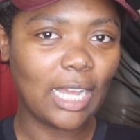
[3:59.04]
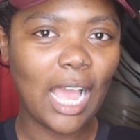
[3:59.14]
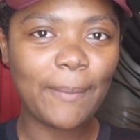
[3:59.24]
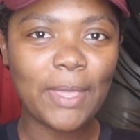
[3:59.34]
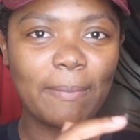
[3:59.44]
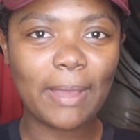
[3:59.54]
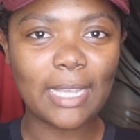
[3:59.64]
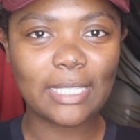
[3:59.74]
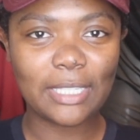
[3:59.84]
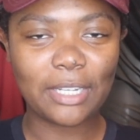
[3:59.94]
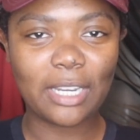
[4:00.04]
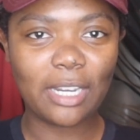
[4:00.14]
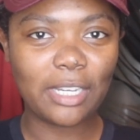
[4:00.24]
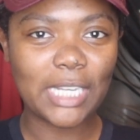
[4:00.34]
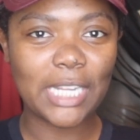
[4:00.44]
how many boxes your,
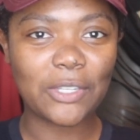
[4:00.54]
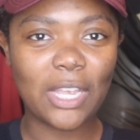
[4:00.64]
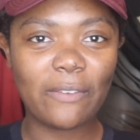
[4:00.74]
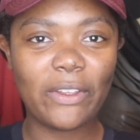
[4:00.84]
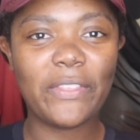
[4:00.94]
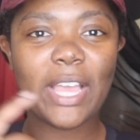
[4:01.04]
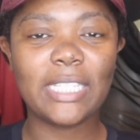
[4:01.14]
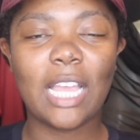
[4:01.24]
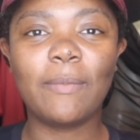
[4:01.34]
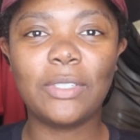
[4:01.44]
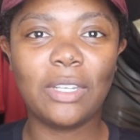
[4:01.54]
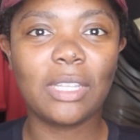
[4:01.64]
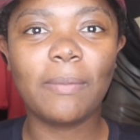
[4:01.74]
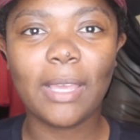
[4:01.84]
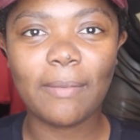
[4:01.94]
your tattoo cover, that's how much you
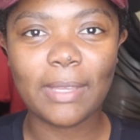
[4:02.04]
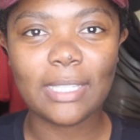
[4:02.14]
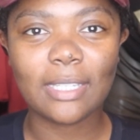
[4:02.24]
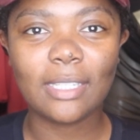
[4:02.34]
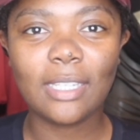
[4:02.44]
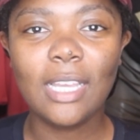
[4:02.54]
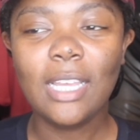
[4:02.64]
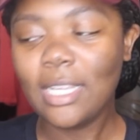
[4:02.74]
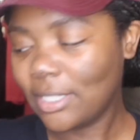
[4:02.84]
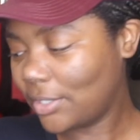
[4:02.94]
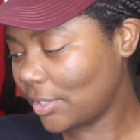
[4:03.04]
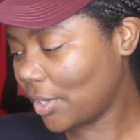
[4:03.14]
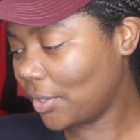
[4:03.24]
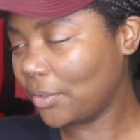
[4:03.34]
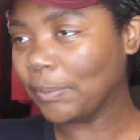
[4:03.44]
have to pay basically.
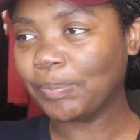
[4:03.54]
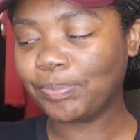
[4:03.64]
So